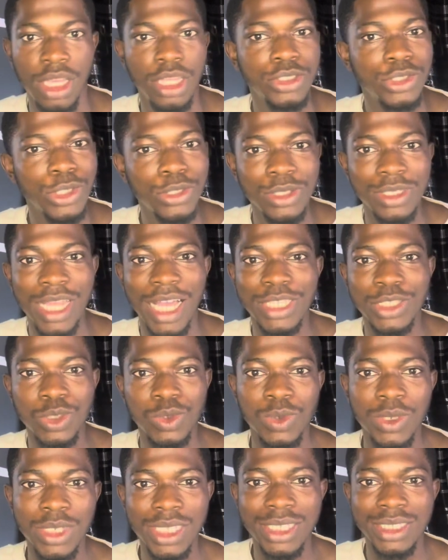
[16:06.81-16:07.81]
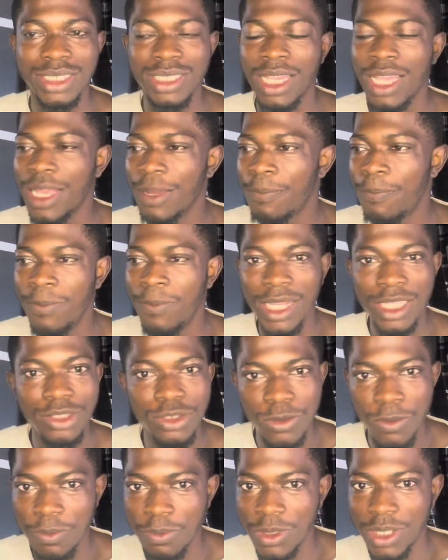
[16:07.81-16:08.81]
Just know that Sui is a place
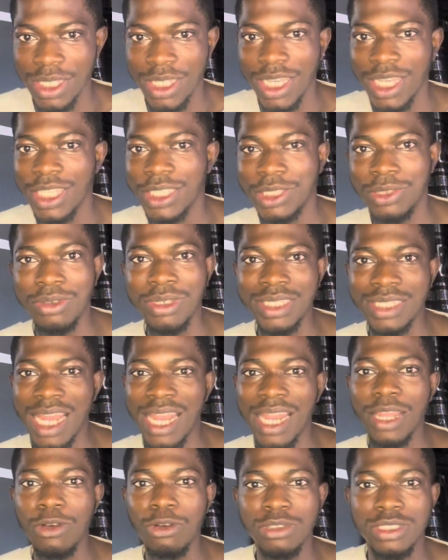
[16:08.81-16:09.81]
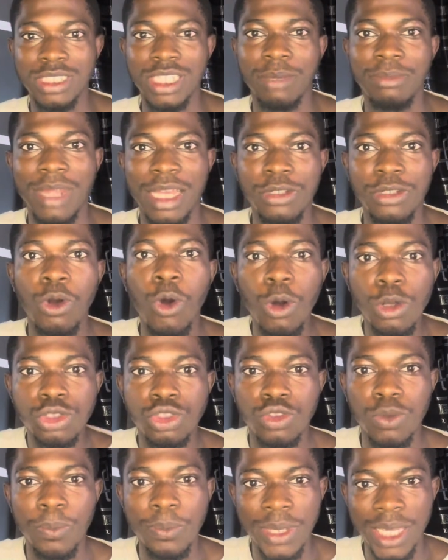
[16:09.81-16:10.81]
to be. Sui is an ecosystem that you ought
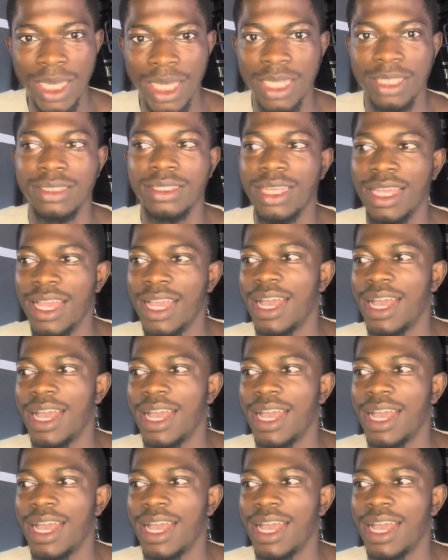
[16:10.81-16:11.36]
to be in.